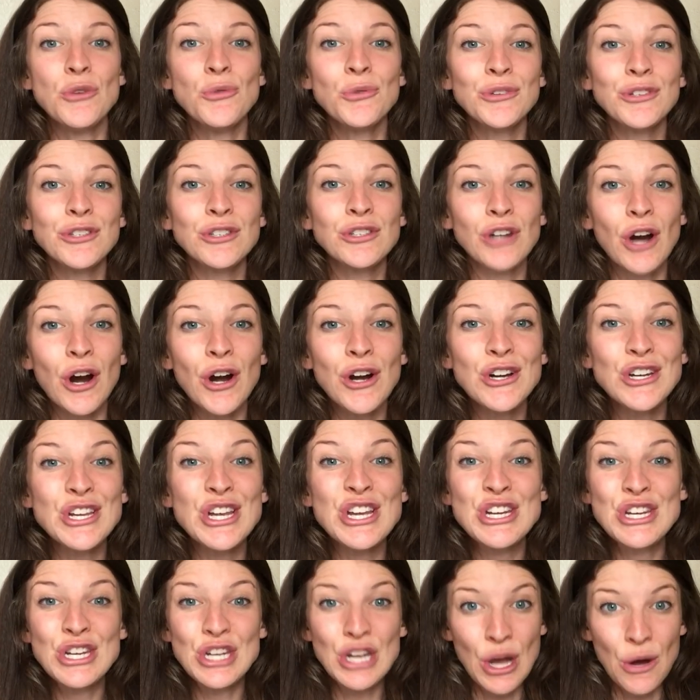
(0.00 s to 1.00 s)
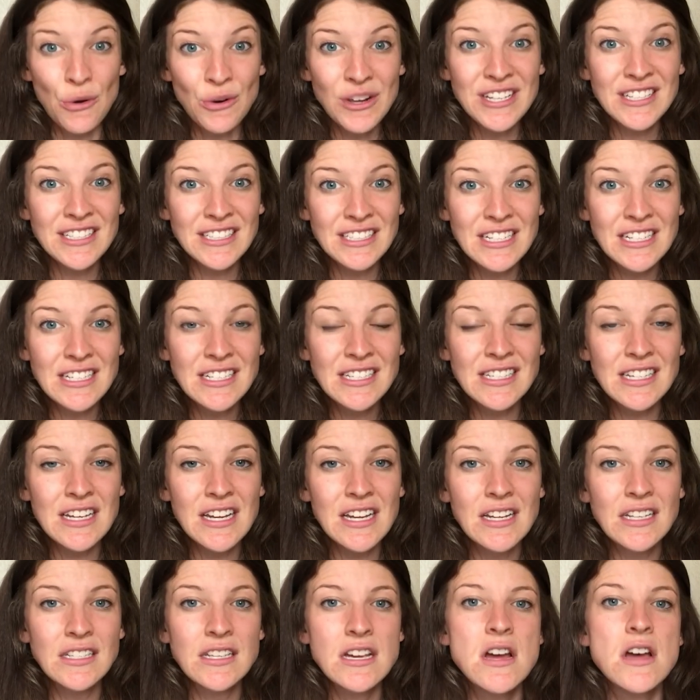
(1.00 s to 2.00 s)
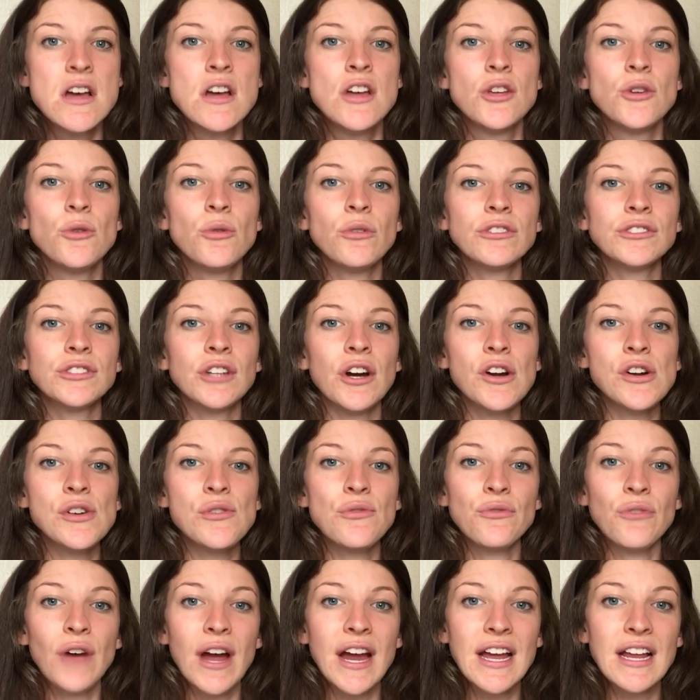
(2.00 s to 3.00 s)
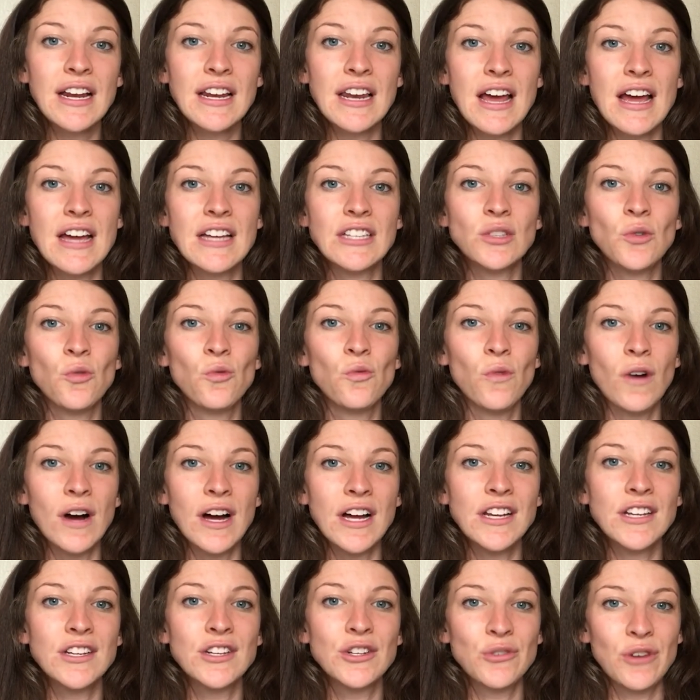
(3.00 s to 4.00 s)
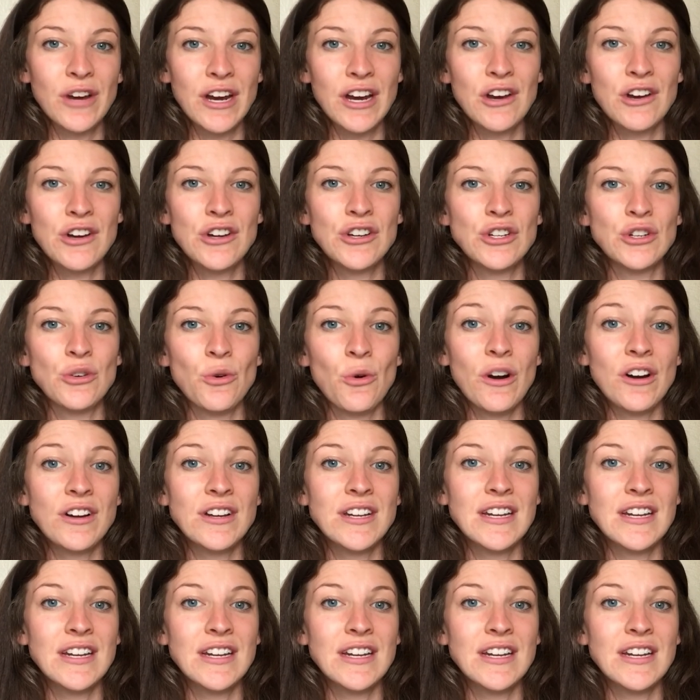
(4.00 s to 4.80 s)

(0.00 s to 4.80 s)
you start to notice these things, you will start to recognize what triggers your